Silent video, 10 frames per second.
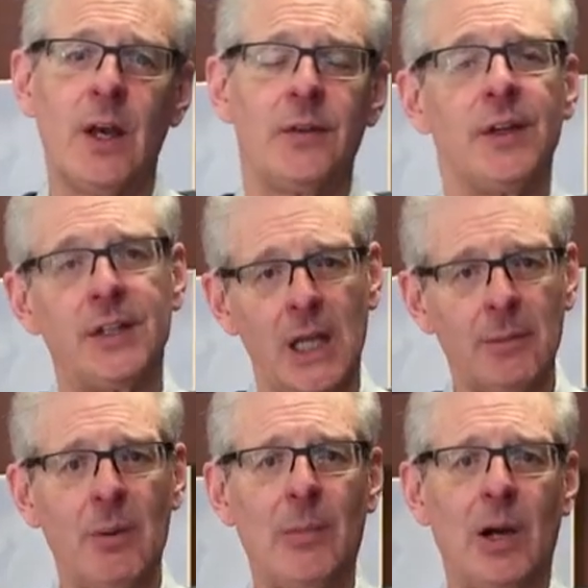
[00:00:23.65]
they take
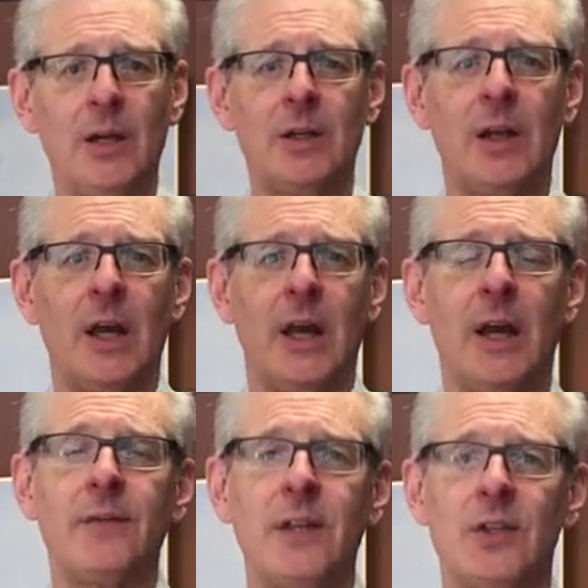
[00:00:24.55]
them apart,
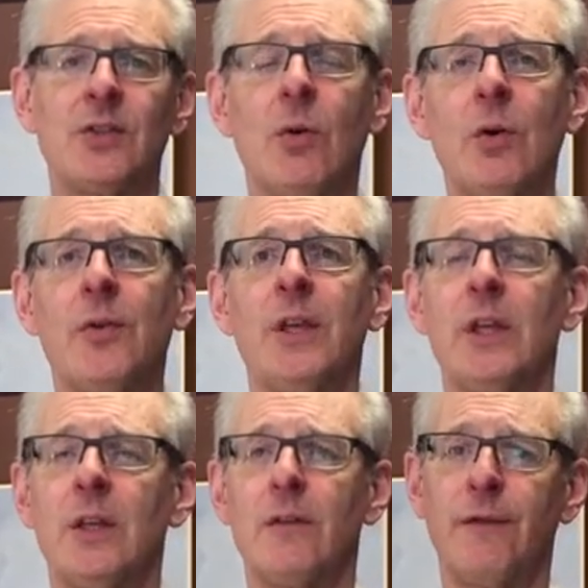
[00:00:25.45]
and they soak
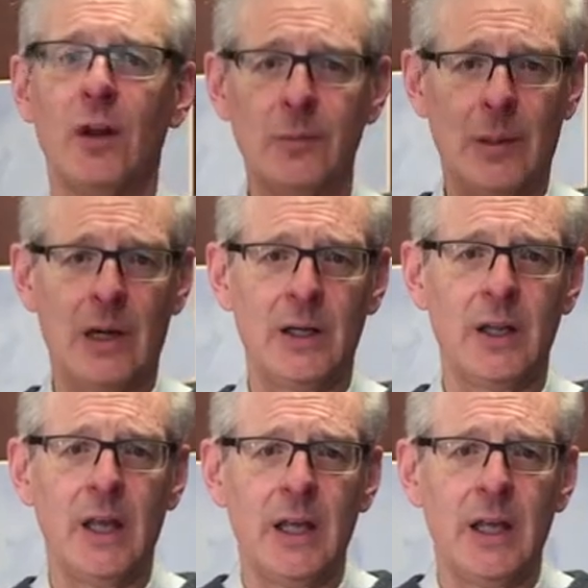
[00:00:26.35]
the felt part